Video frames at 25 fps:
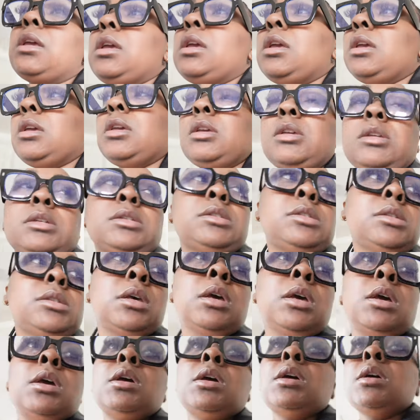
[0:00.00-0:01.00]
is
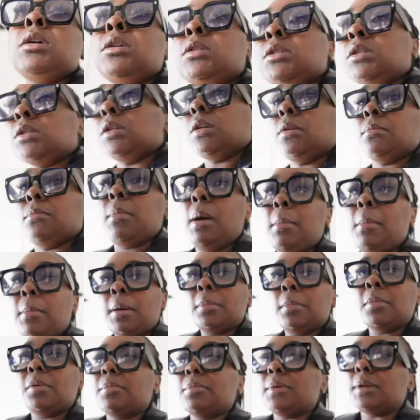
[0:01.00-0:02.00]
to, my
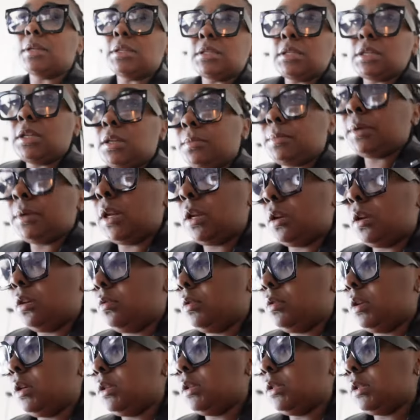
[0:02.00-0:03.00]
mama been telling me to do
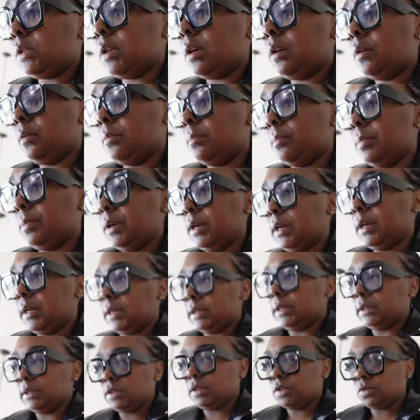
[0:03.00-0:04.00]
this, but
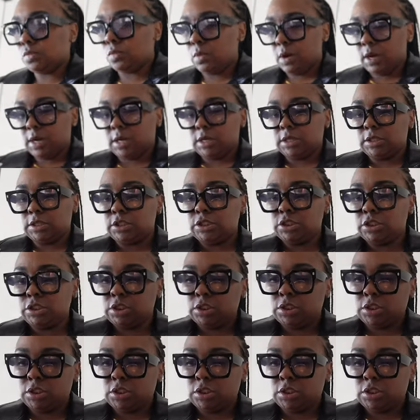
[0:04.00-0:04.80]
at least wash